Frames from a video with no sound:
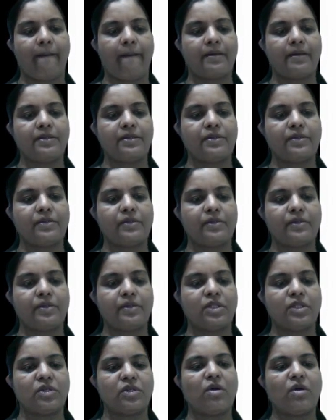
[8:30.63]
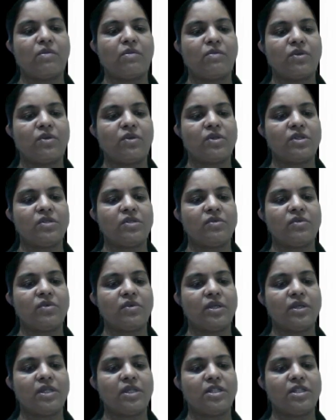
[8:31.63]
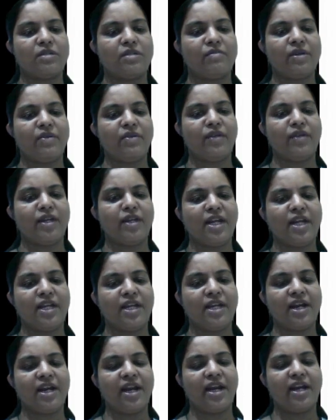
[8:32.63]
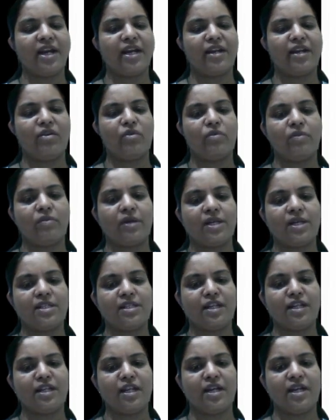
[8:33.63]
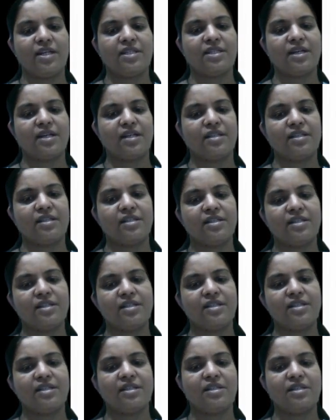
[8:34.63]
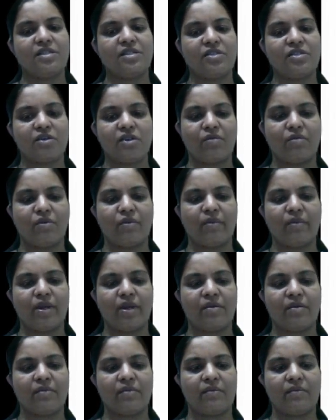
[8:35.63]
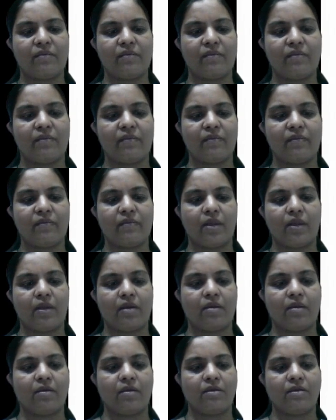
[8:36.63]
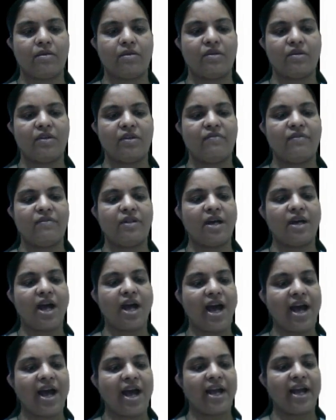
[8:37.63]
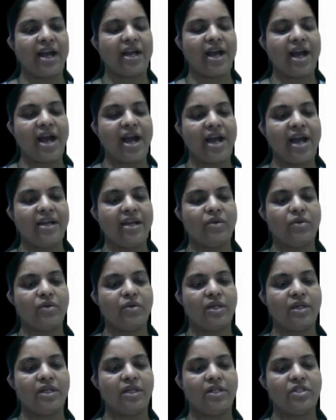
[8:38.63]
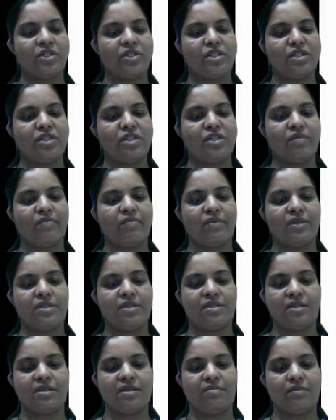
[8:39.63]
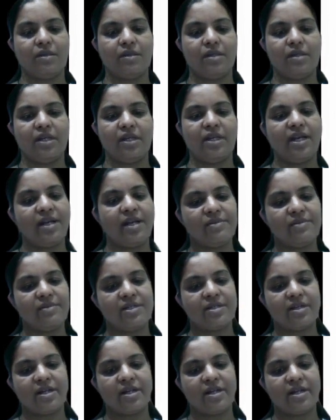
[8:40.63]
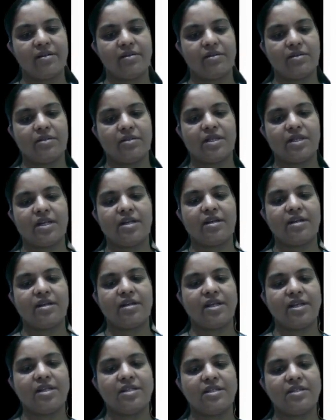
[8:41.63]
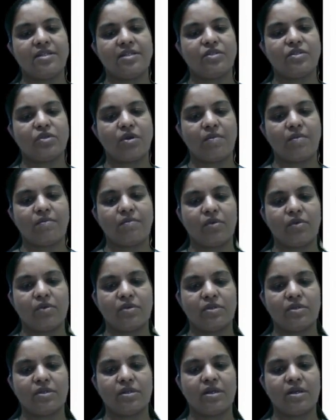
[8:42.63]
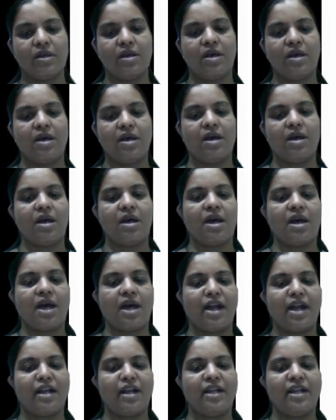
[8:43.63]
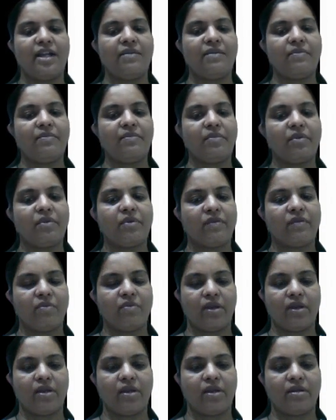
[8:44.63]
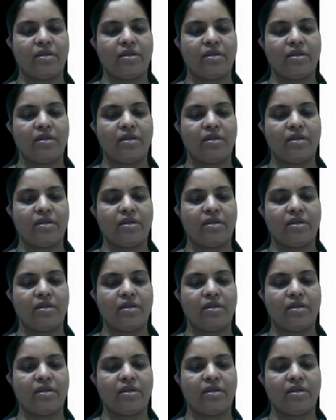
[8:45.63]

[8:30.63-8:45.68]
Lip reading: So, a strong positive correlation between daily high and low price indicates consistency in stock movement. So, if the high-low relationship is stable, it helps traders set a realistic stop loss and take profit point.